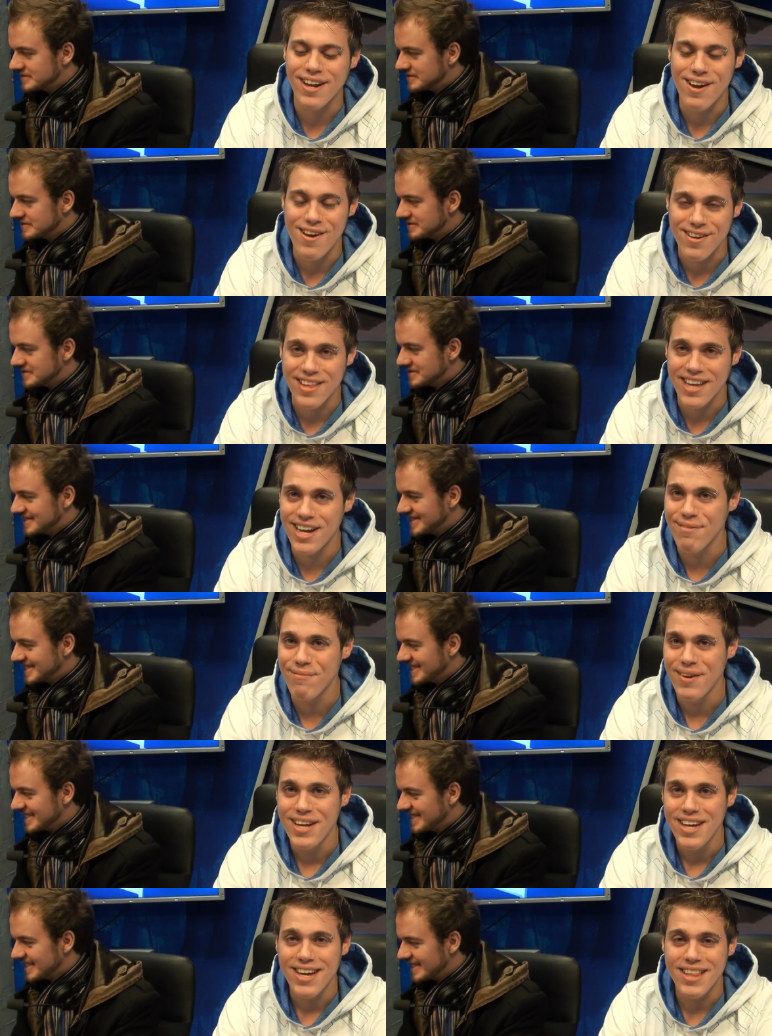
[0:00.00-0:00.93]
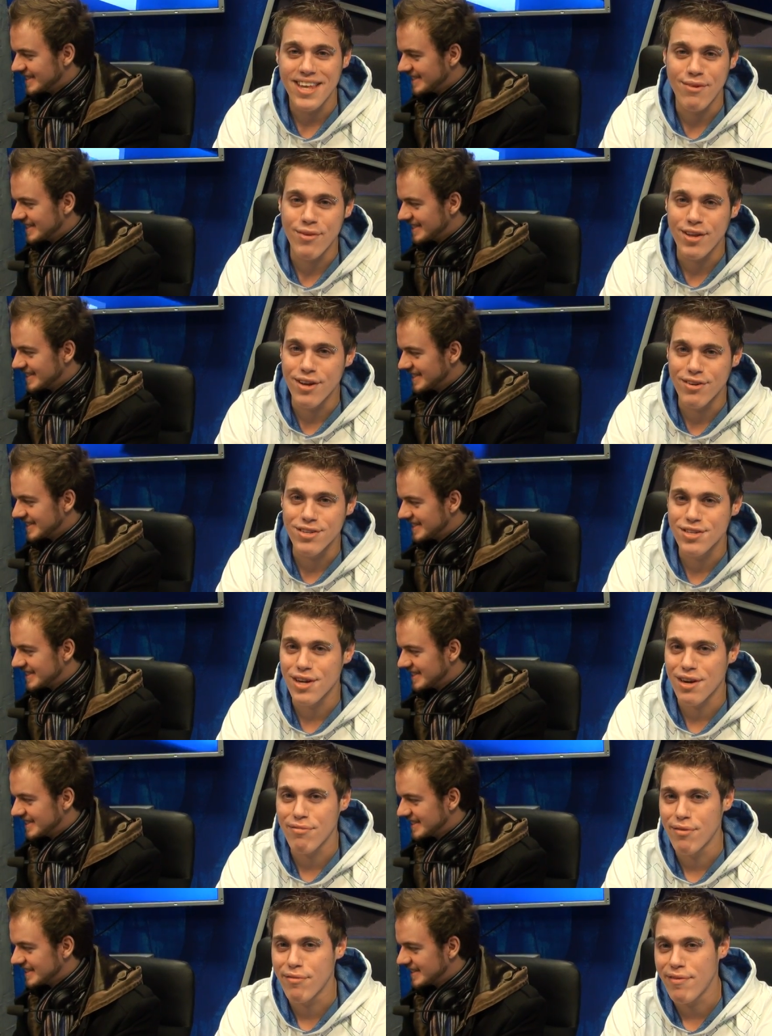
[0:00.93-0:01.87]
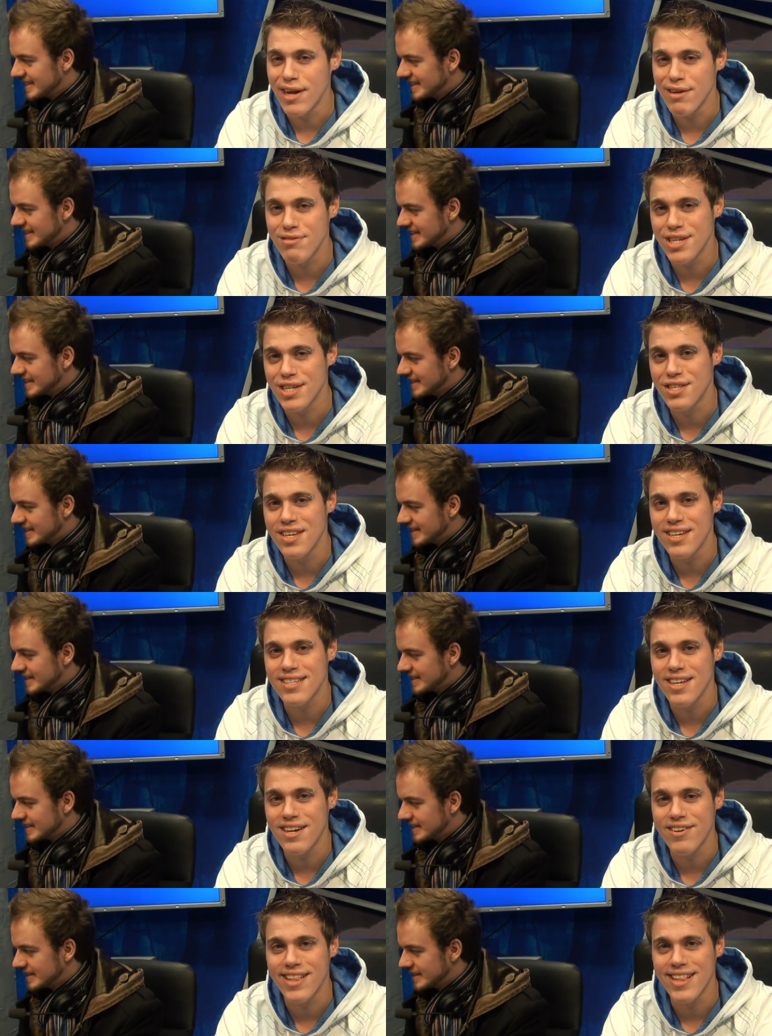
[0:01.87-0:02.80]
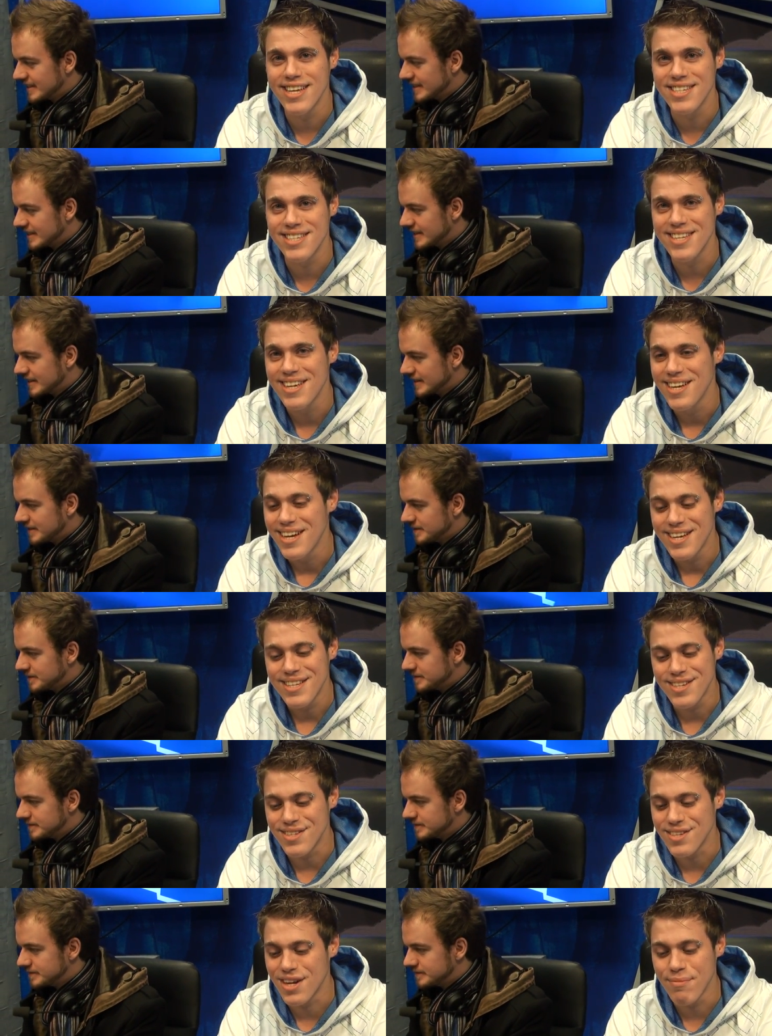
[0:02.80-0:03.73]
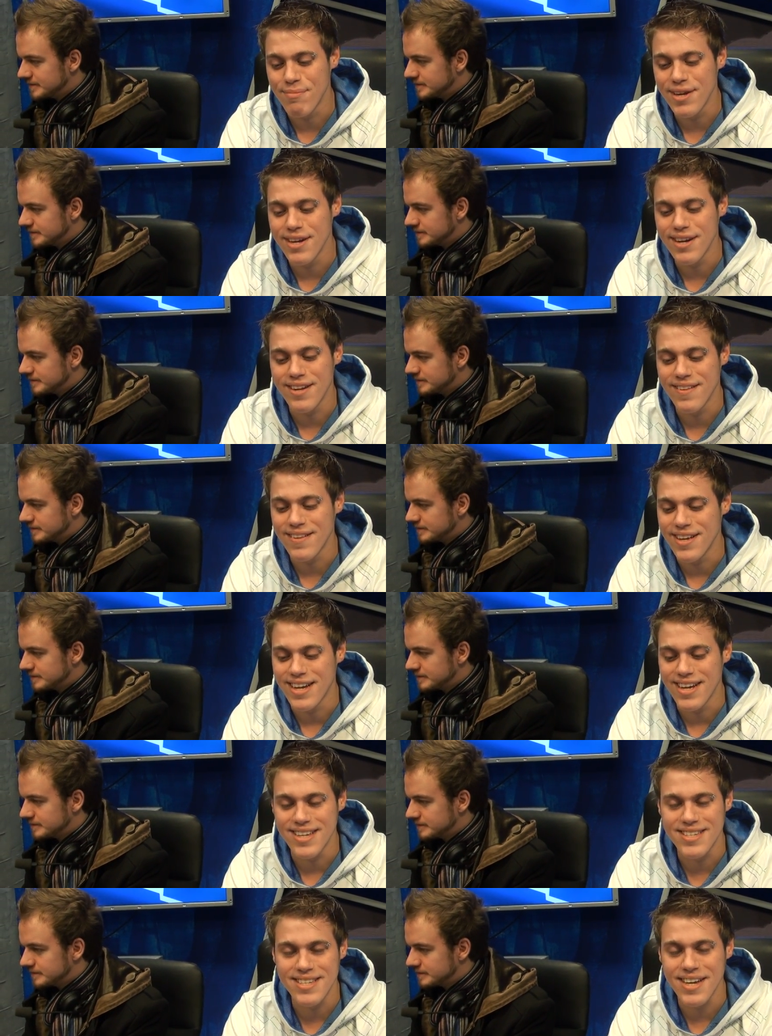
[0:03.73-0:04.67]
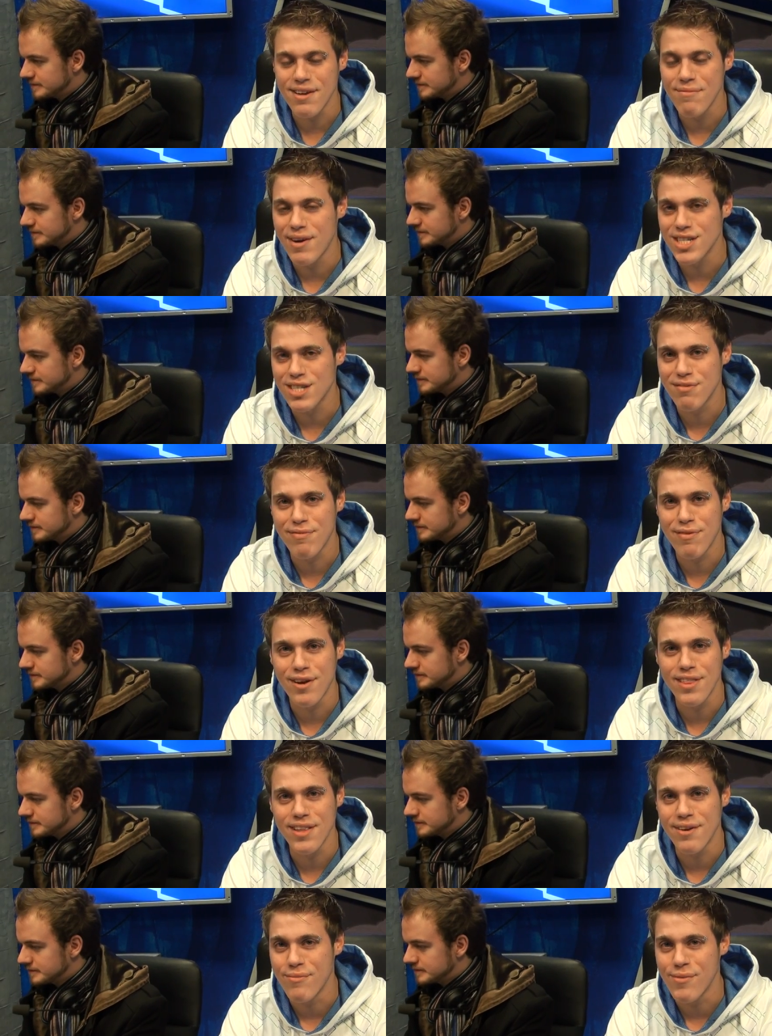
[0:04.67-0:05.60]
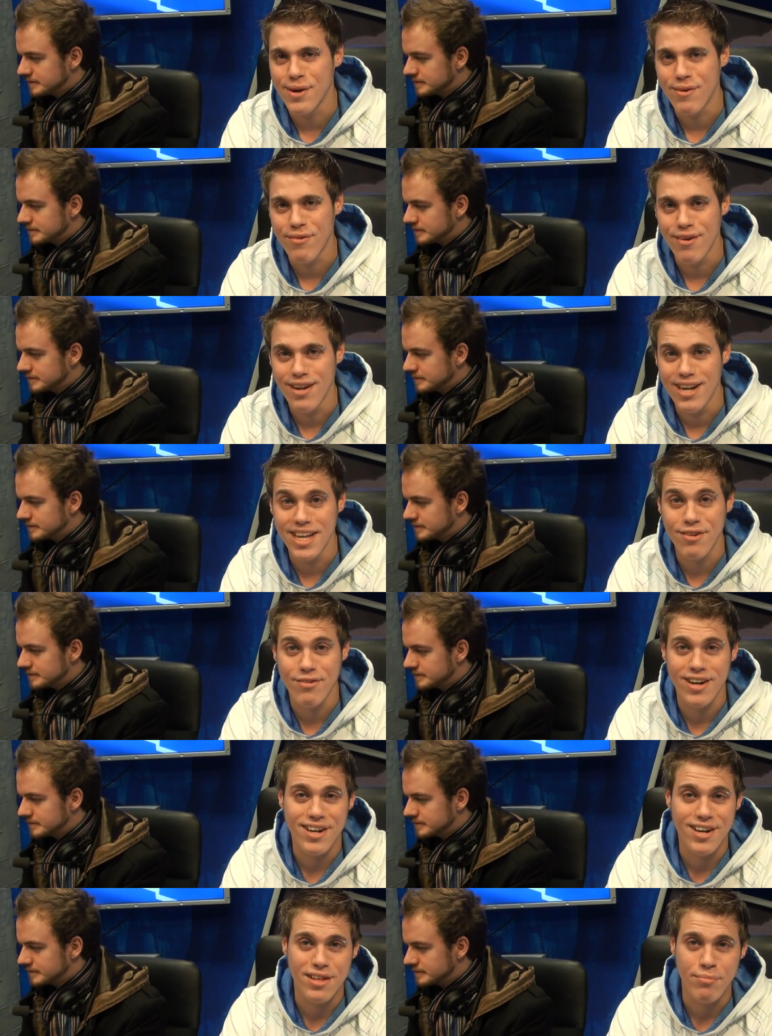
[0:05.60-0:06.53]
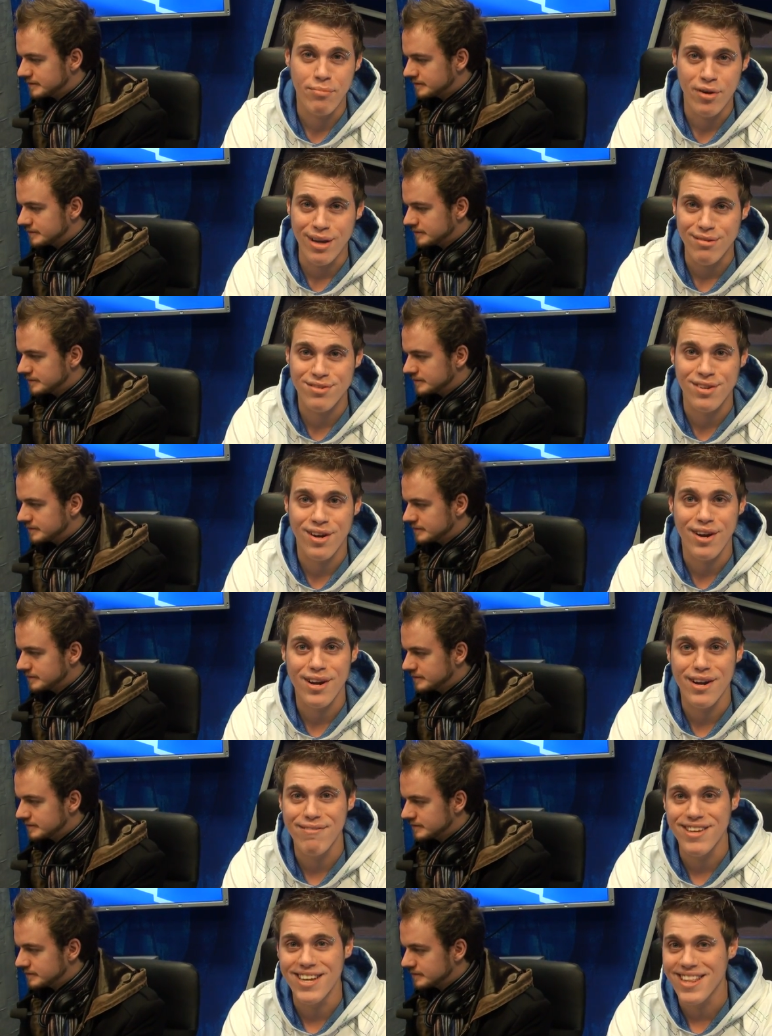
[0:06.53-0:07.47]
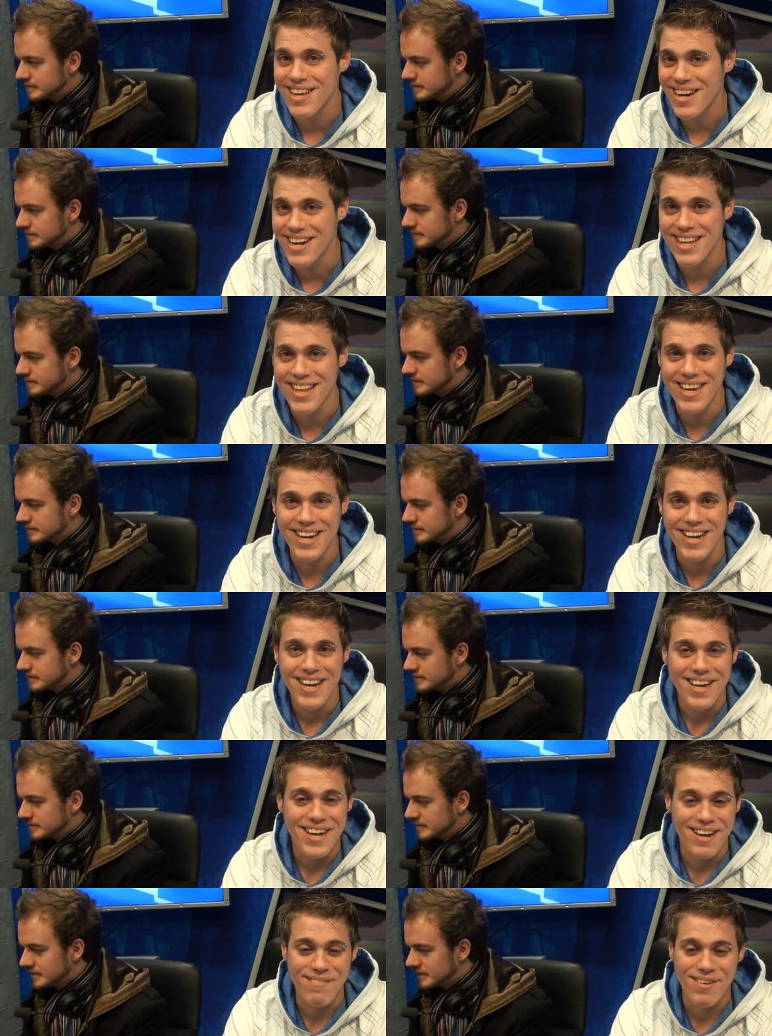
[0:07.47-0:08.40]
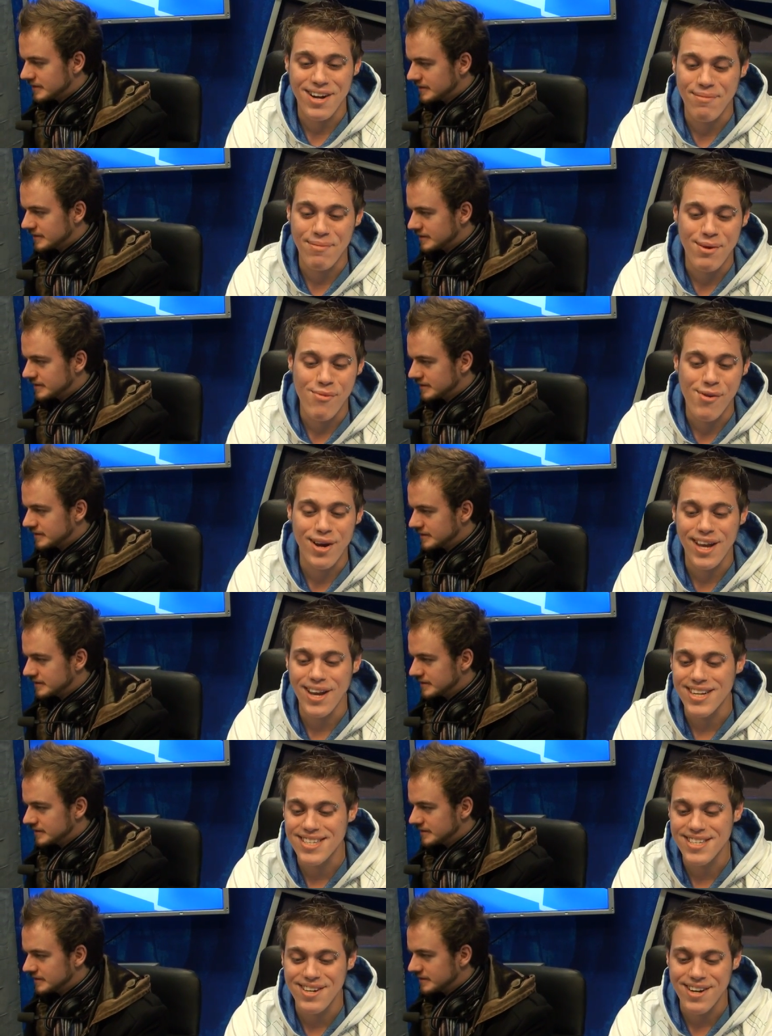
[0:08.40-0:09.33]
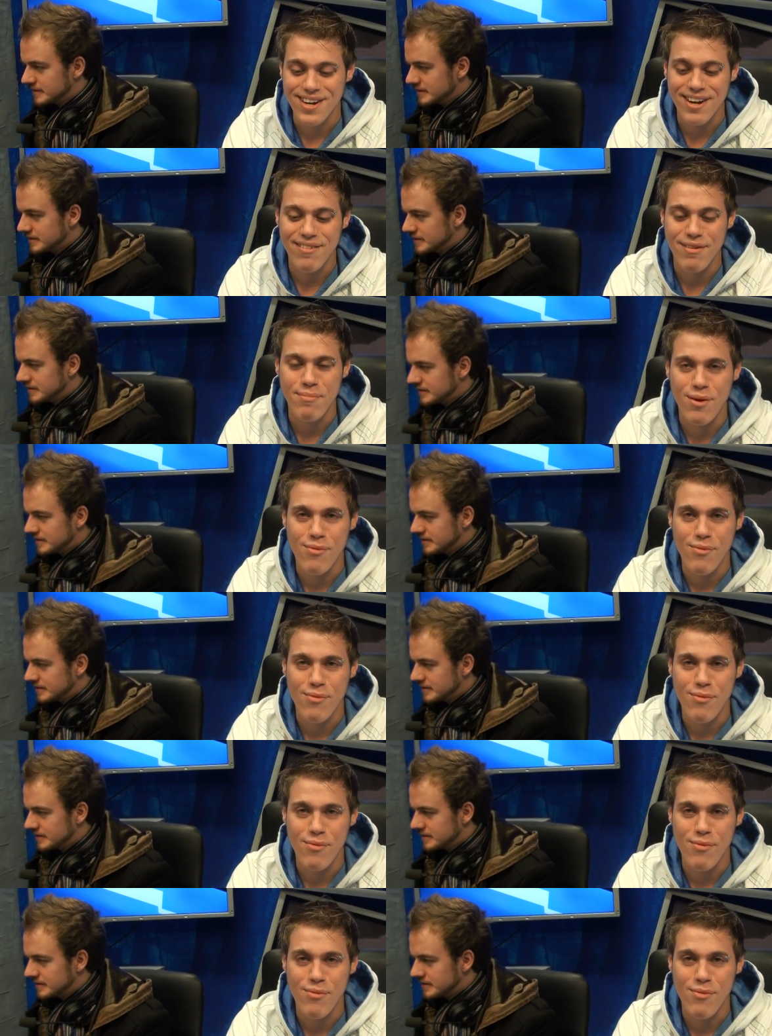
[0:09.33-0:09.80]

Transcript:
Speaker 1: a long time. I think we know each other for 5-6 years now at least. So it's going to be sick amounts of fun, and we're literally going to brief StarCraft the entire day. I'm going to be working at StarCraft at my